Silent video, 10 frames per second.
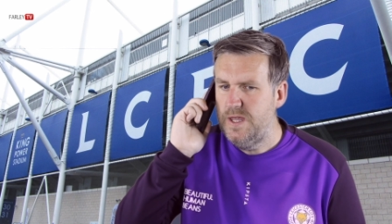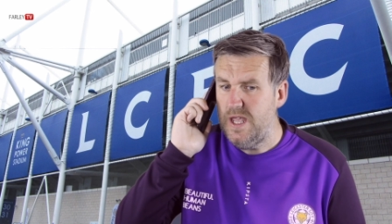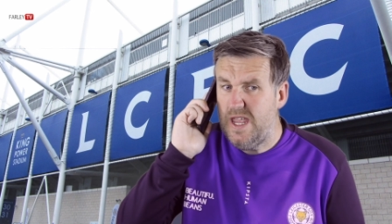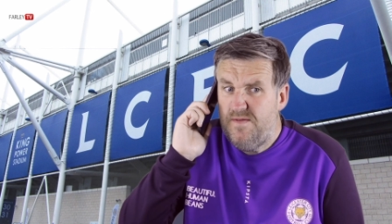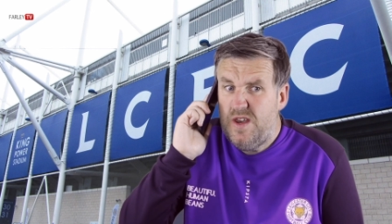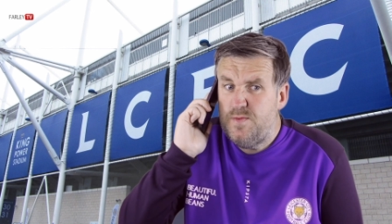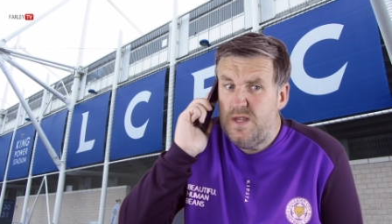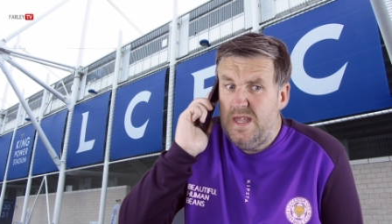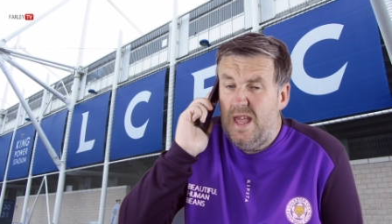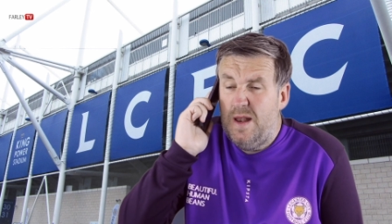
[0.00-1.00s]
Yeah, I even
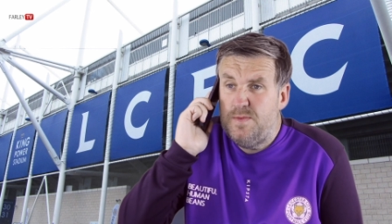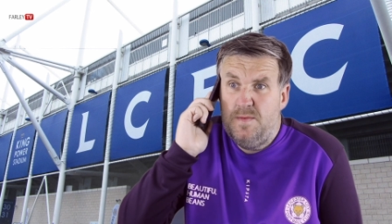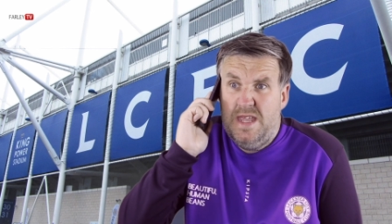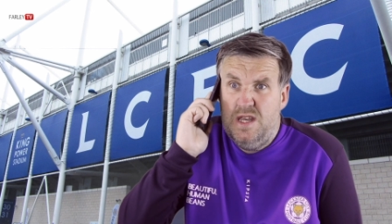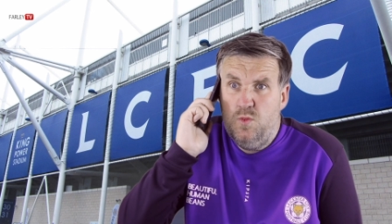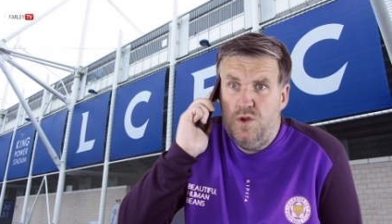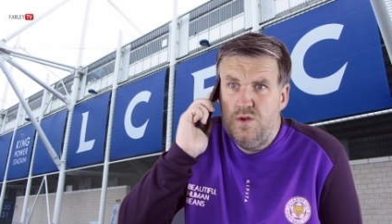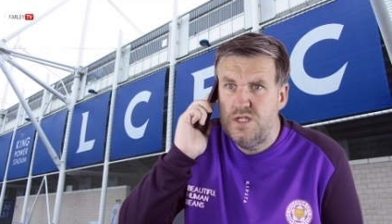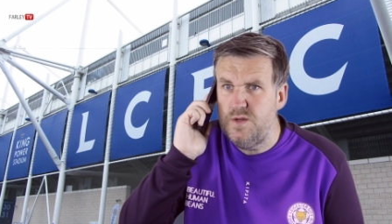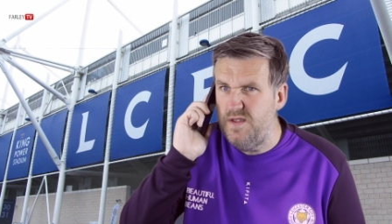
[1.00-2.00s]
helped him eat
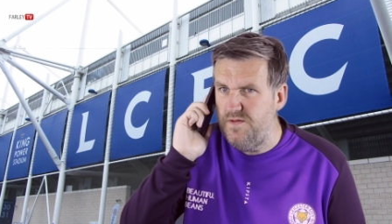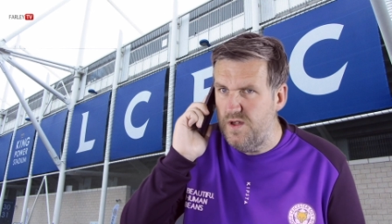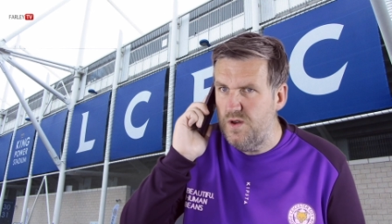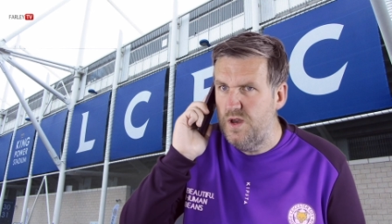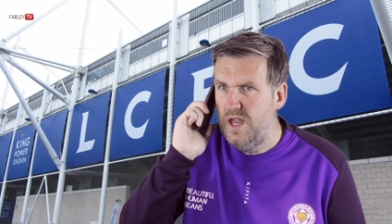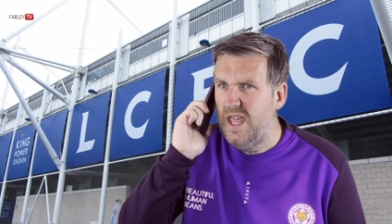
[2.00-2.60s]
one, to be fair.